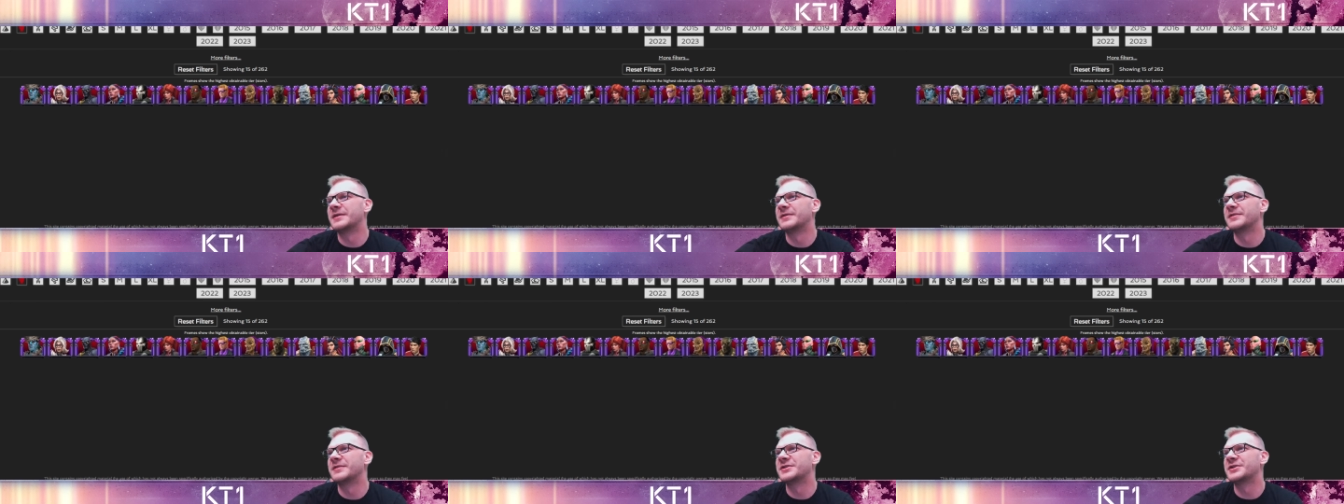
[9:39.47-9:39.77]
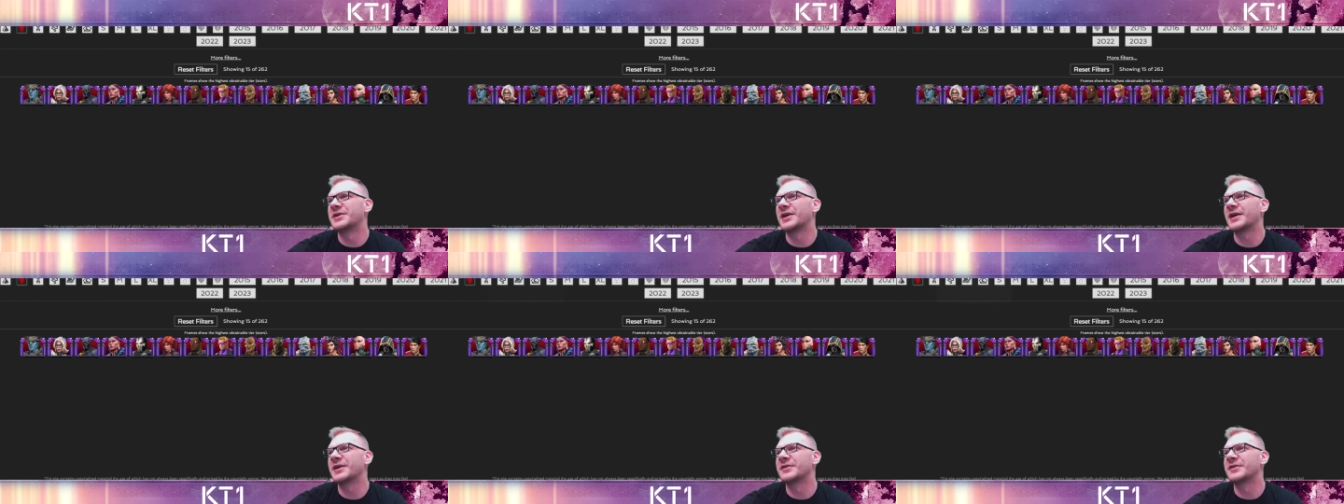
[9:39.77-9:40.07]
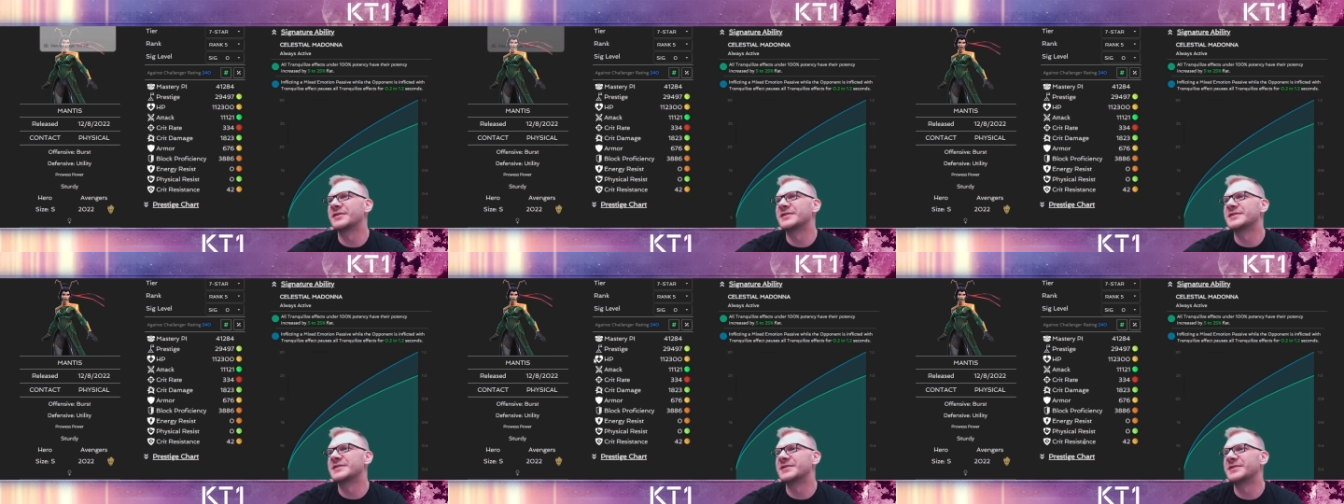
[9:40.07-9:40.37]
which I
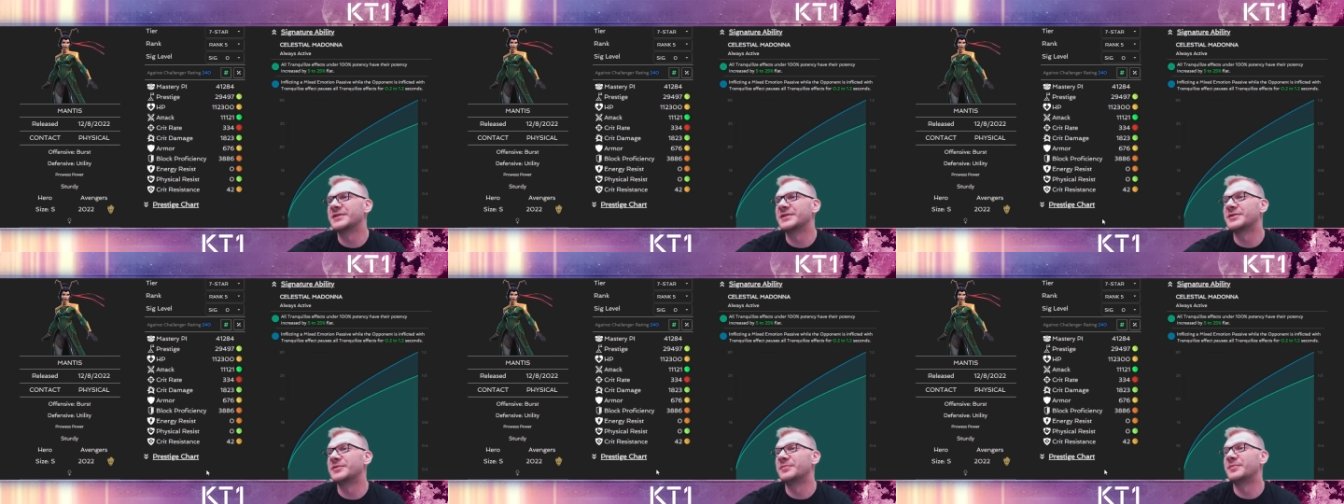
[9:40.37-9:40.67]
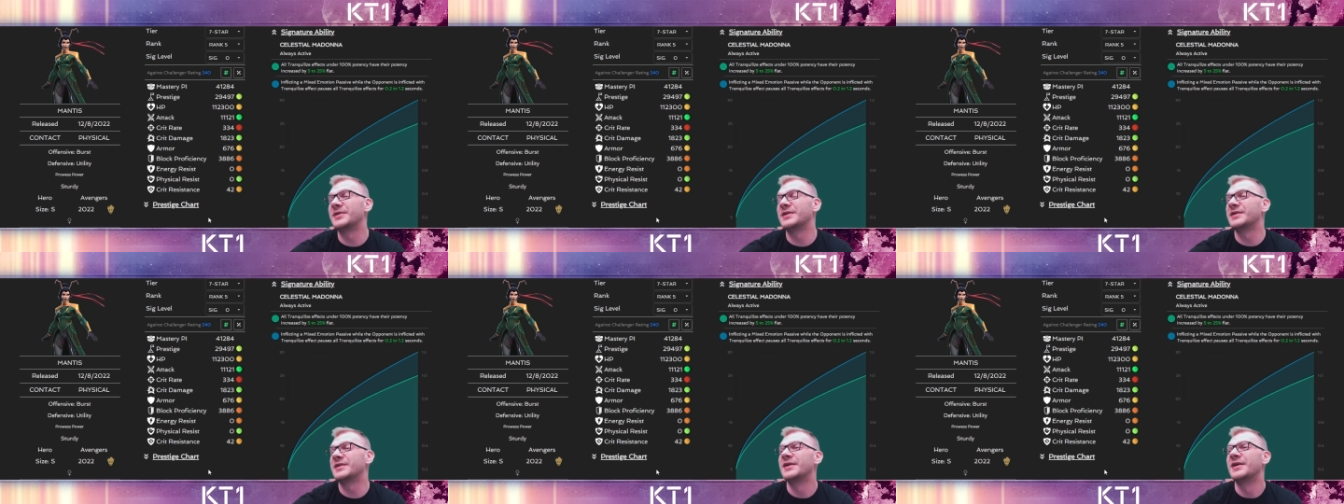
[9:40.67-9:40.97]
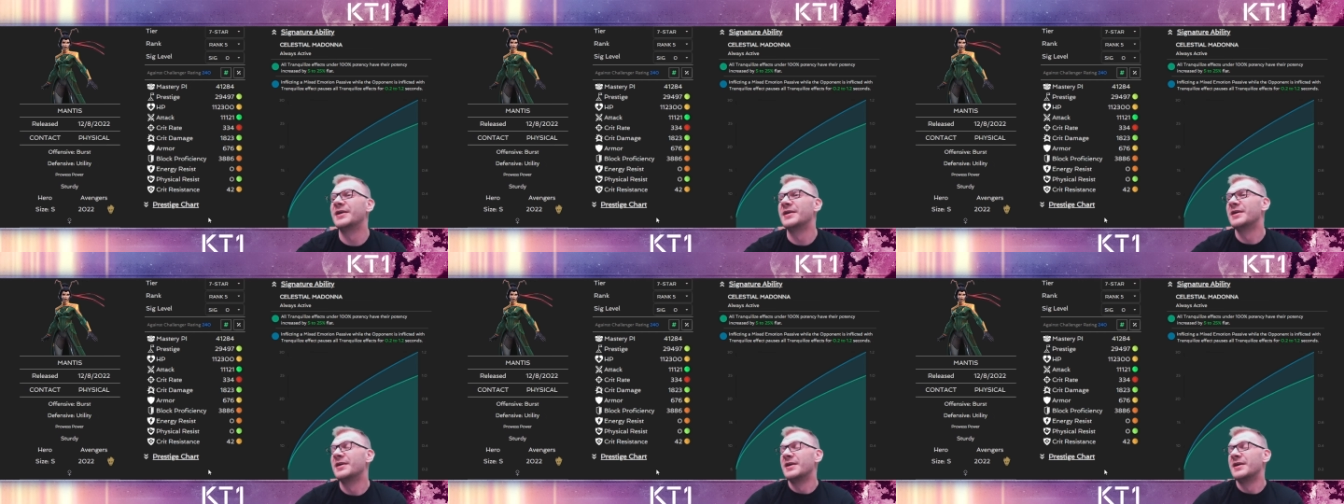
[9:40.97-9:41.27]
consider to be,
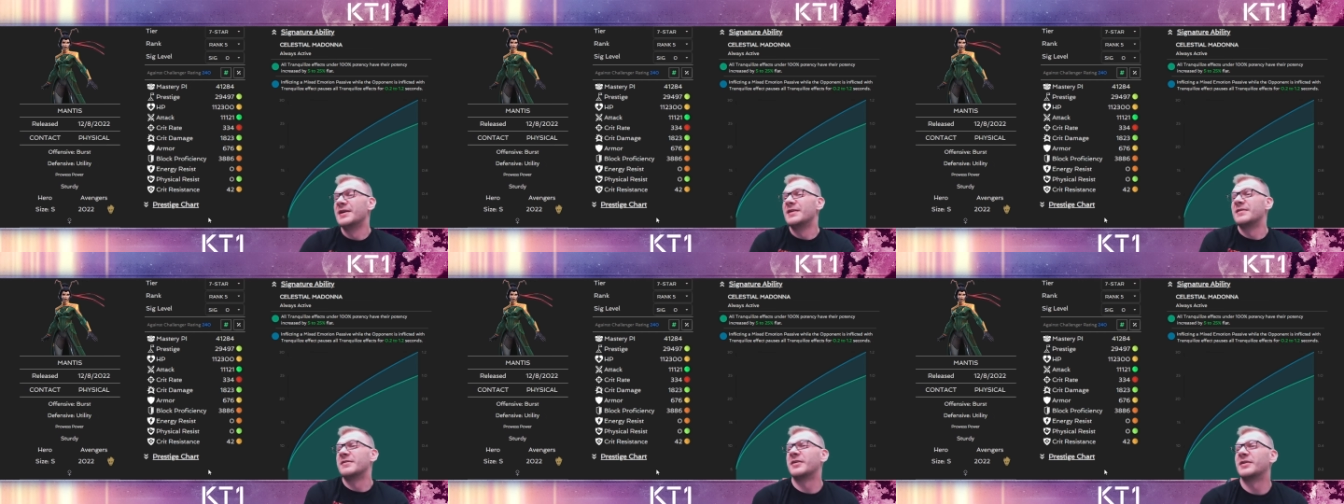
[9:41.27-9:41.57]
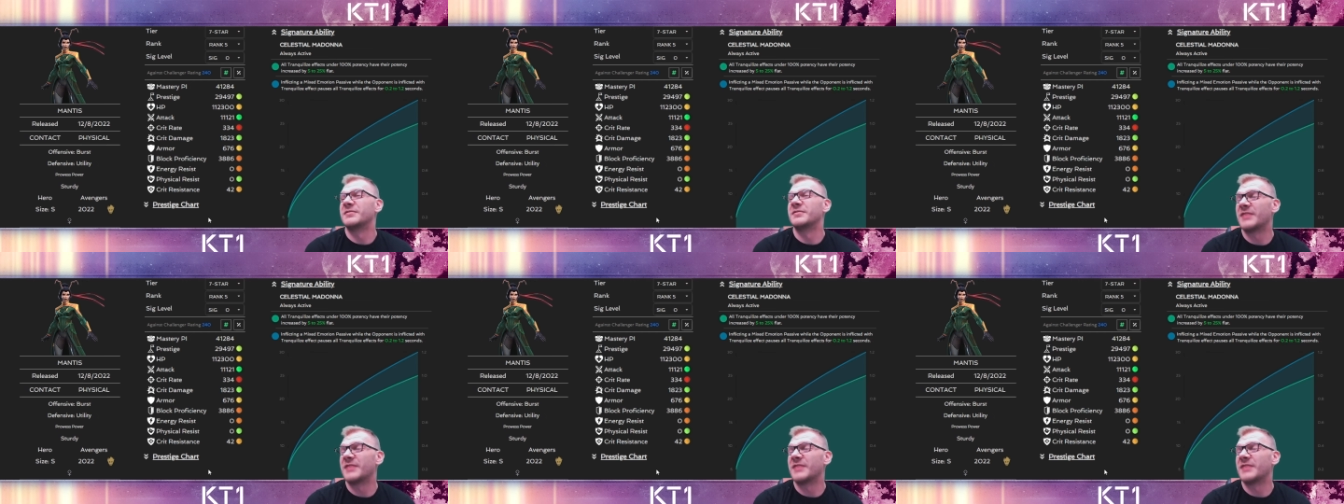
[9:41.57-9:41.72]
well,